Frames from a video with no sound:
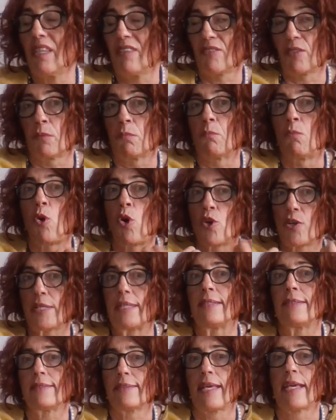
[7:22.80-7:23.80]
even more
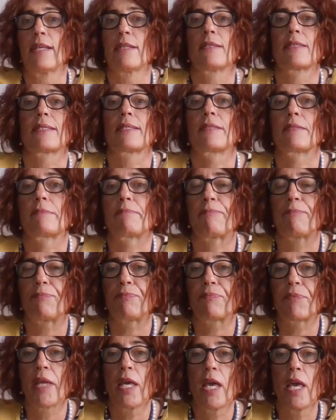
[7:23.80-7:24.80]
intense
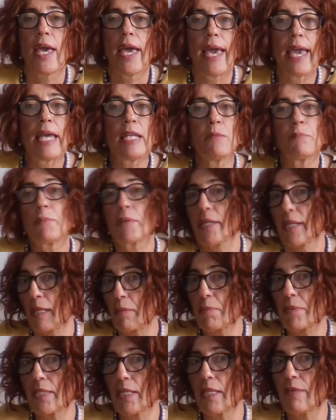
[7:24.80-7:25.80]
and
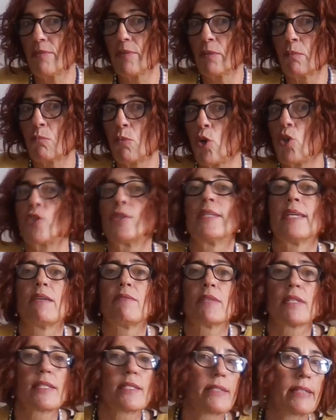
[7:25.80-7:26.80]
perhaps even more
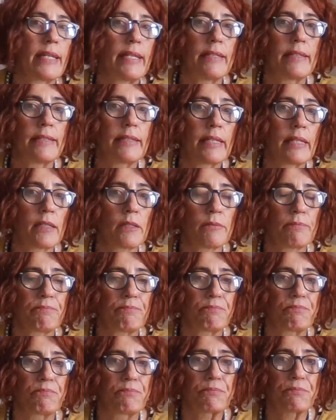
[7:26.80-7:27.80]
devastating.
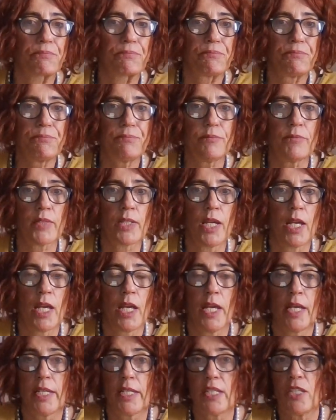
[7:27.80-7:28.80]

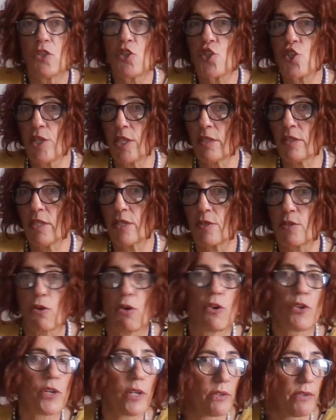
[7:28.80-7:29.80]
In January
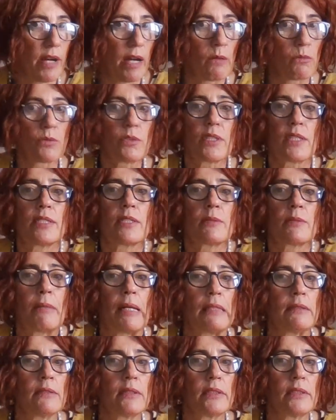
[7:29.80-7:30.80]
or around this
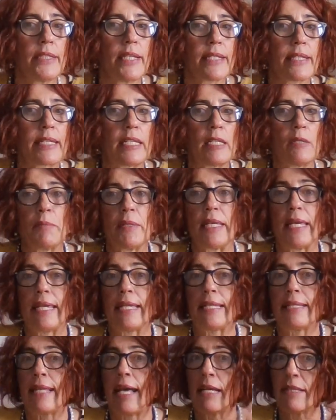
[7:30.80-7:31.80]
month, there can be
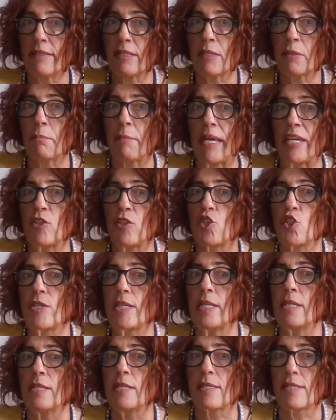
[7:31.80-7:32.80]
another major
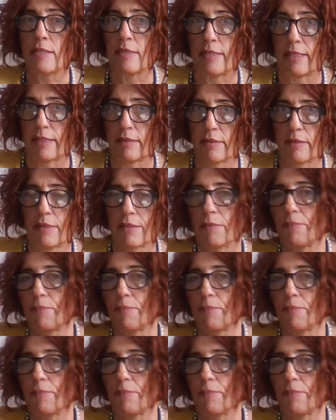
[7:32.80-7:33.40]
incident,